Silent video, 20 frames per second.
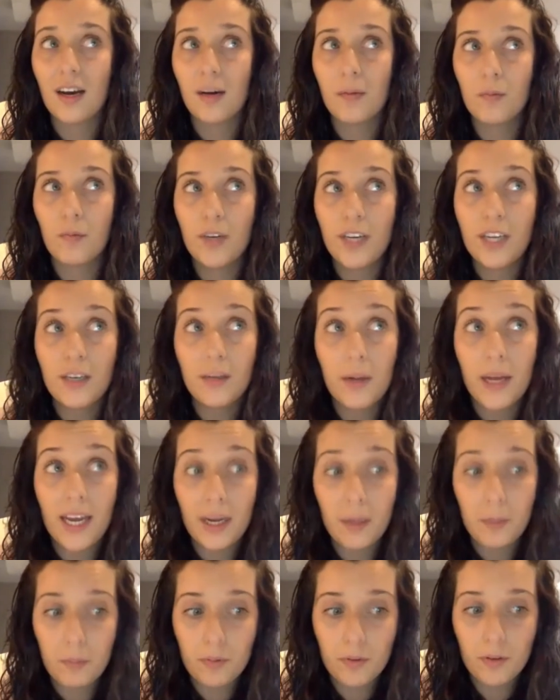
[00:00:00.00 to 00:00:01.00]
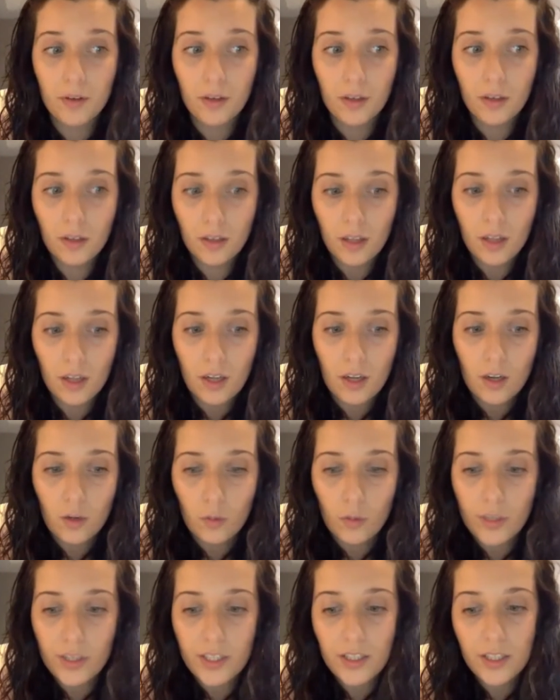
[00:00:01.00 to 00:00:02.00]
In April,
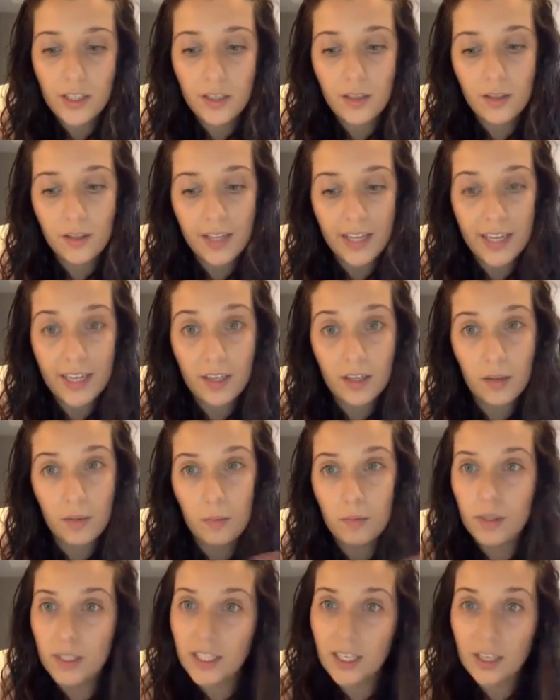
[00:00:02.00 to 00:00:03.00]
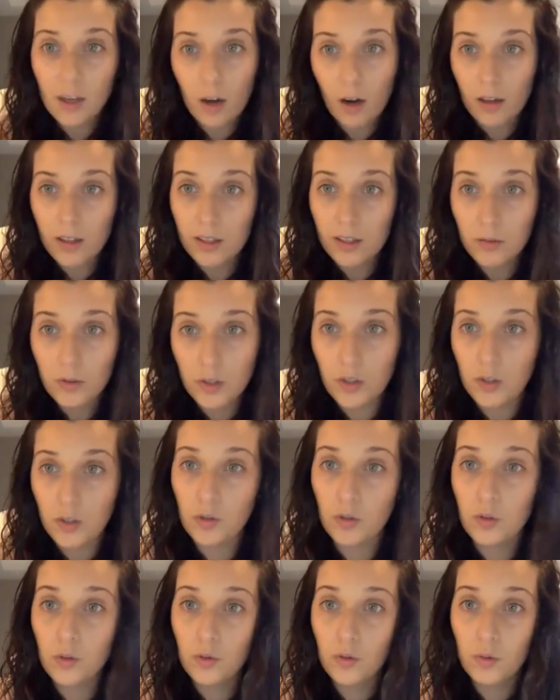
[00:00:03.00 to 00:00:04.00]
we did a call out
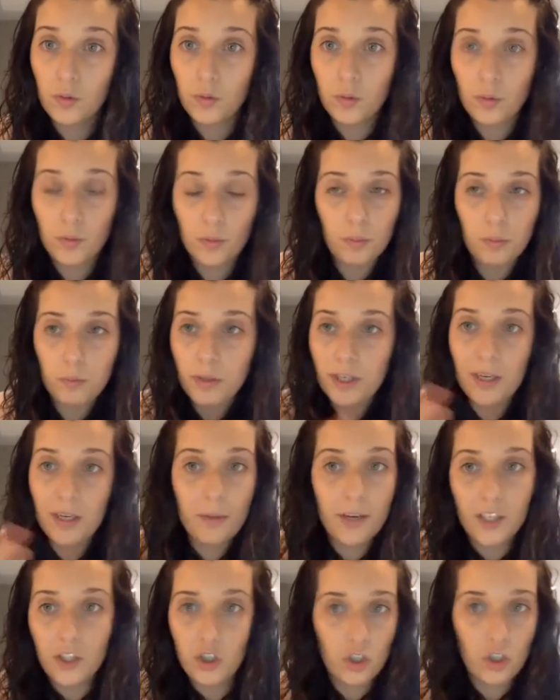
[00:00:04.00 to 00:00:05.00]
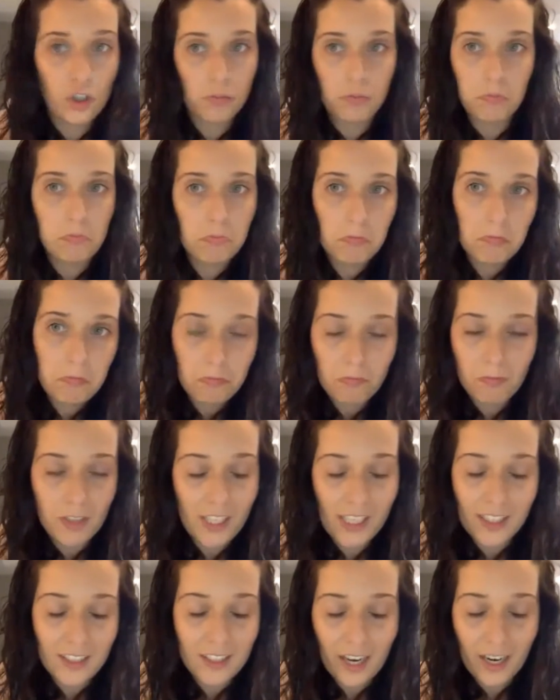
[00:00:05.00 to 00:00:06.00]
to pretty much
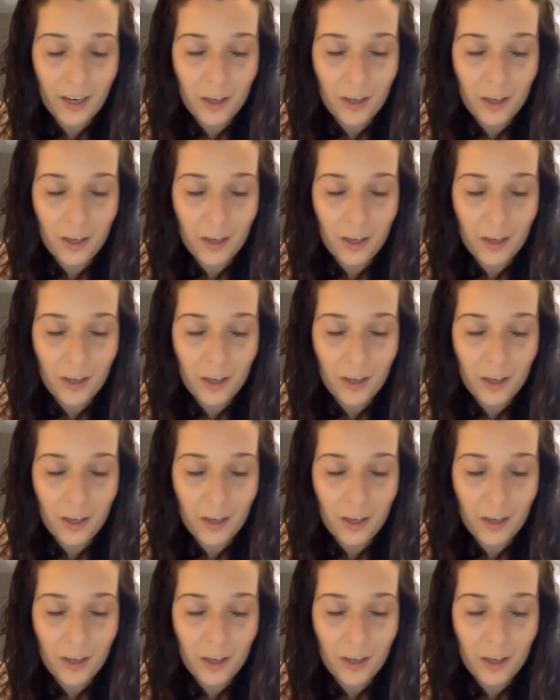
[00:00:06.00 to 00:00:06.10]
the entire